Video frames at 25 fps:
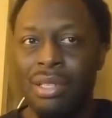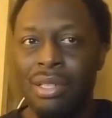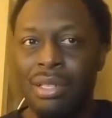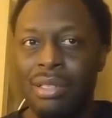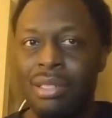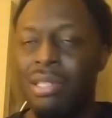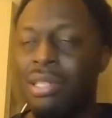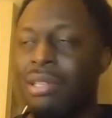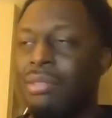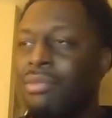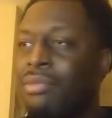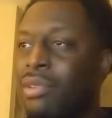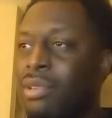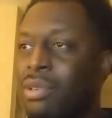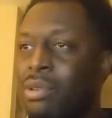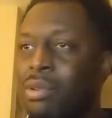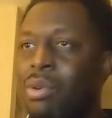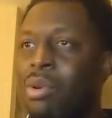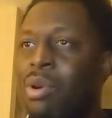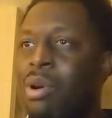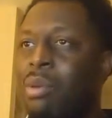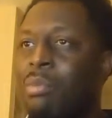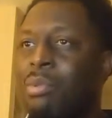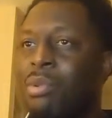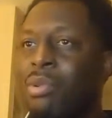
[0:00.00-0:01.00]
You're looking for
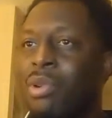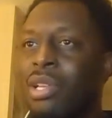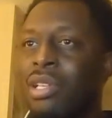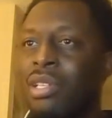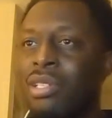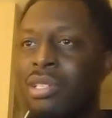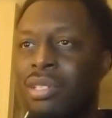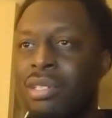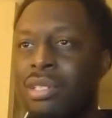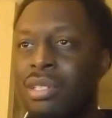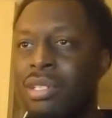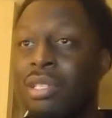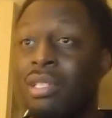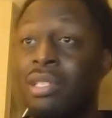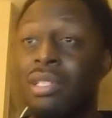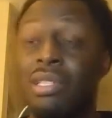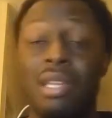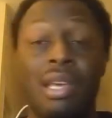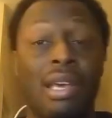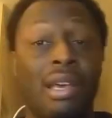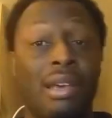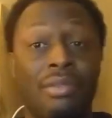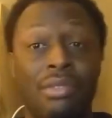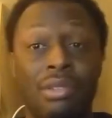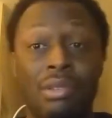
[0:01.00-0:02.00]
cooperation. Now,